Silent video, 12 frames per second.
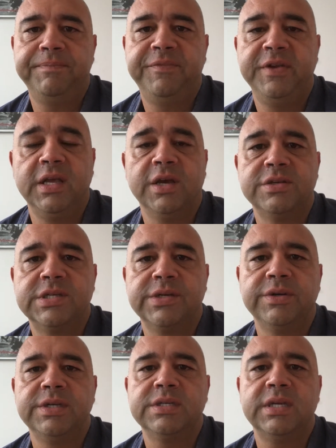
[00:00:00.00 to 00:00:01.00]
video
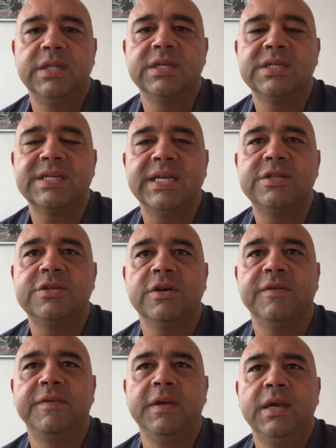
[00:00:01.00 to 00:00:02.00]
series in the sense
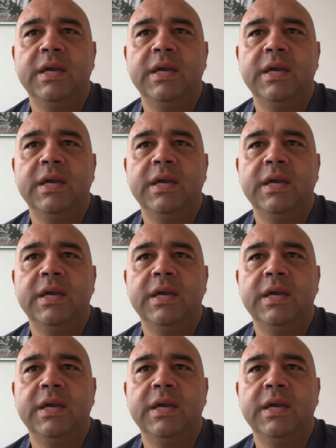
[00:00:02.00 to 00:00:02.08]
of